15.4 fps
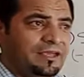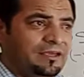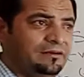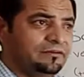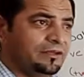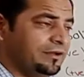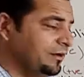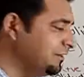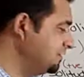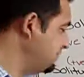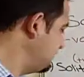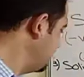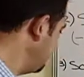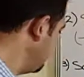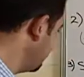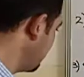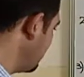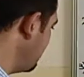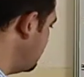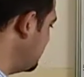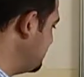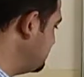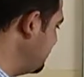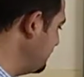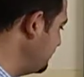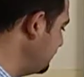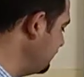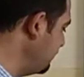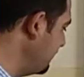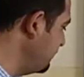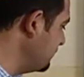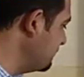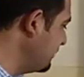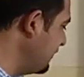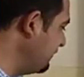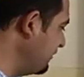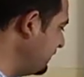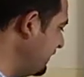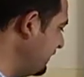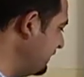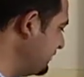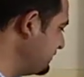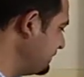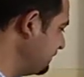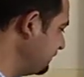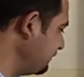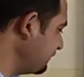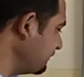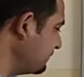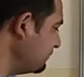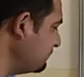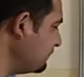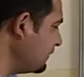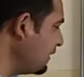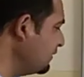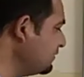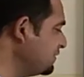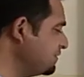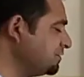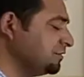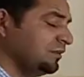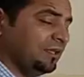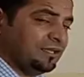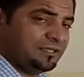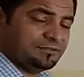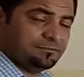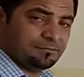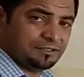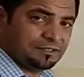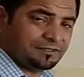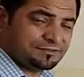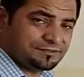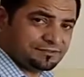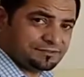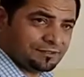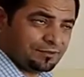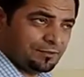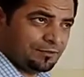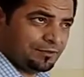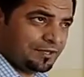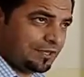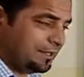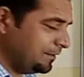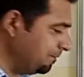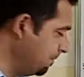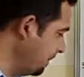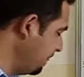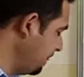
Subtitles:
areas which we could refer as desolate place. Okay,